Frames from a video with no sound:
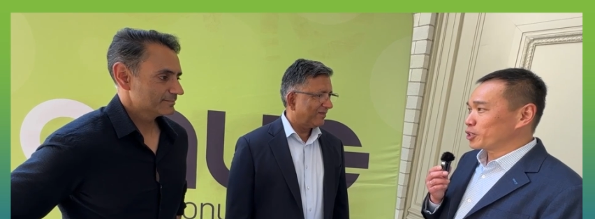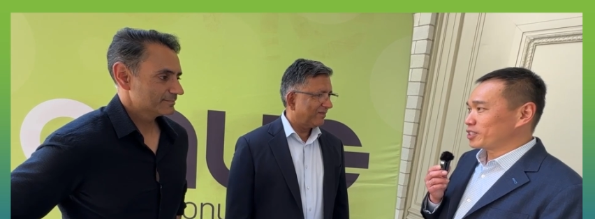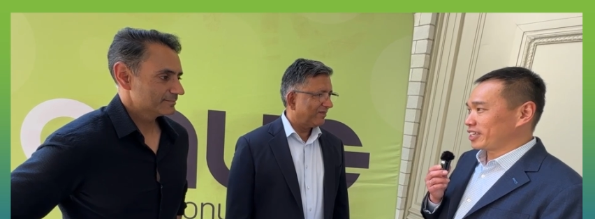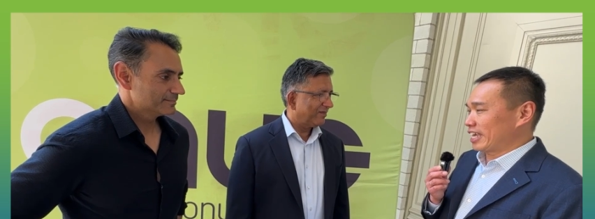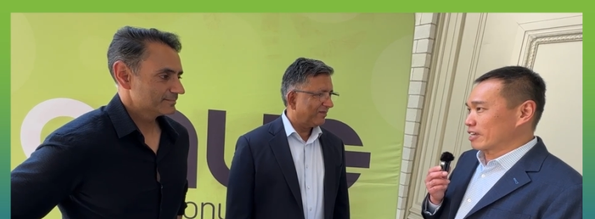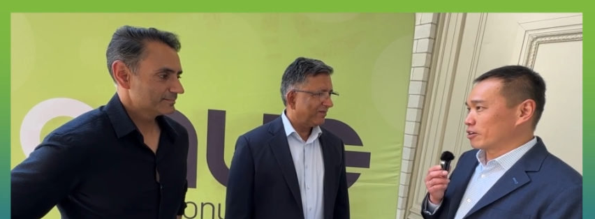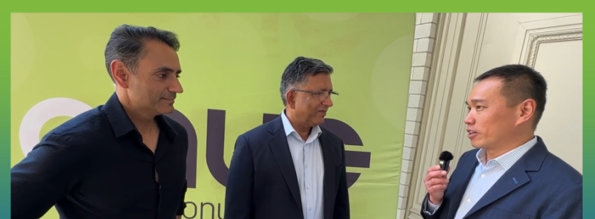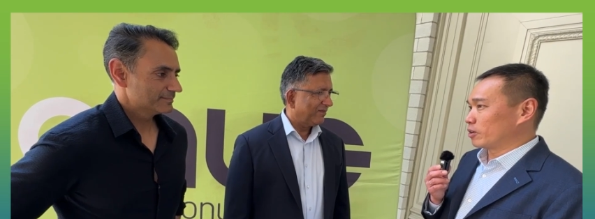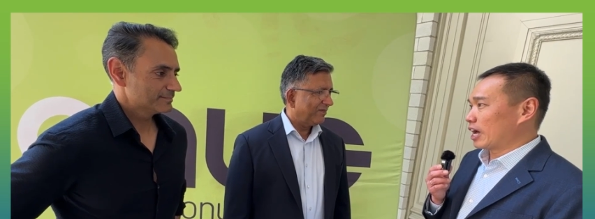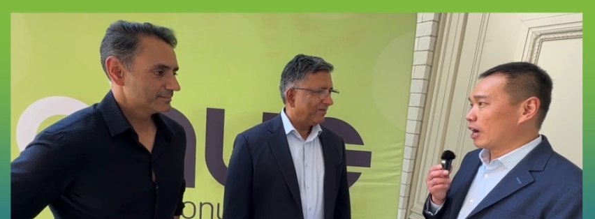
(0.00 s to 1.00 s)
Speaker 1: what's your take
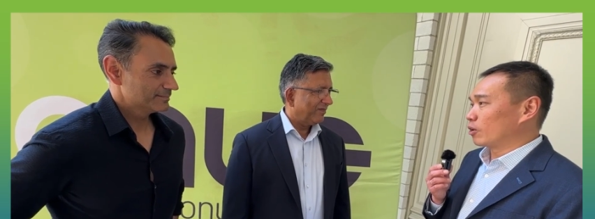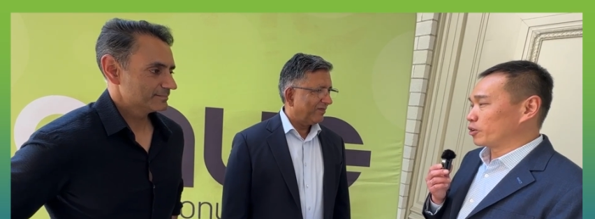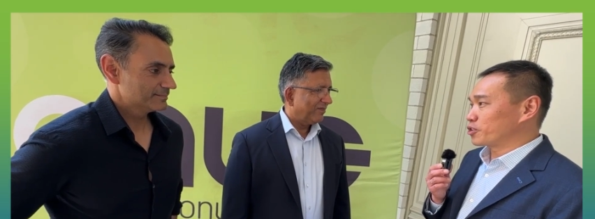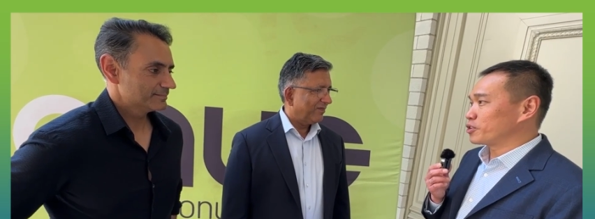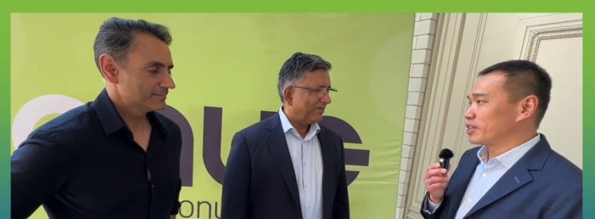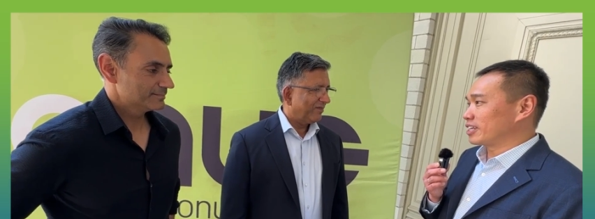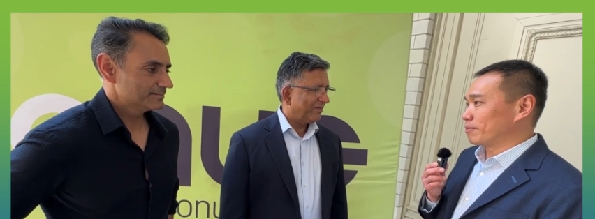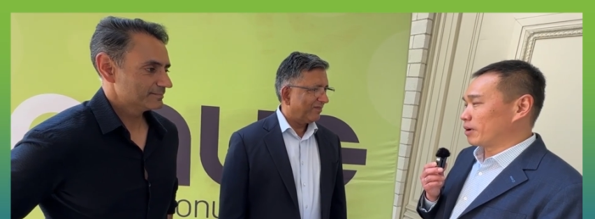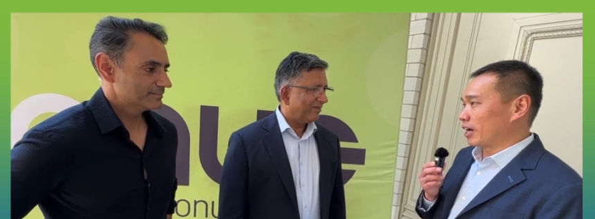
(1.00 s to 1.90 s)
on how you're seeing the